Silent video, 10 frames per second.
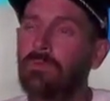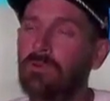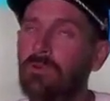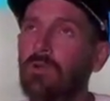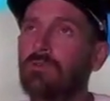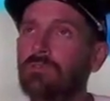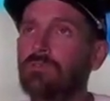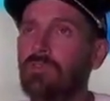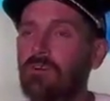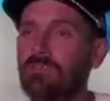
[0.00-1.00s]
close to
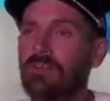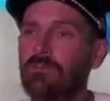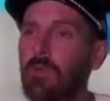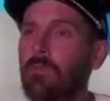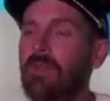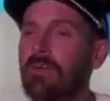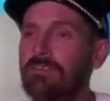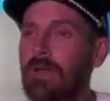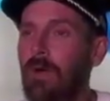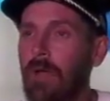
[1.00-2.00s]
as long as I can remember
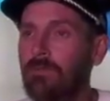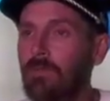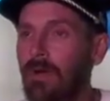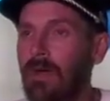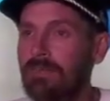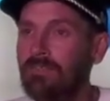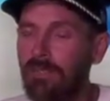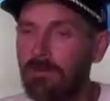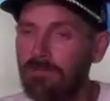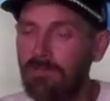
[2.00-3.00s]
outside Bobby Labonte and
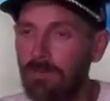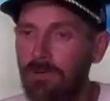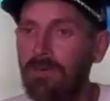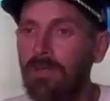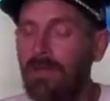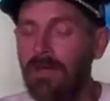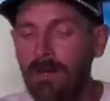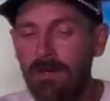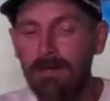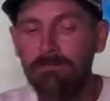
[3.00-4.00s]
Tony Stewart,
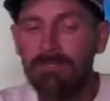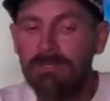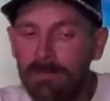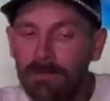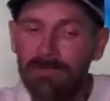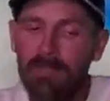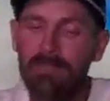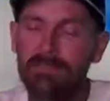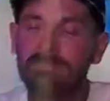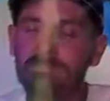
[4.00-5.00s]
and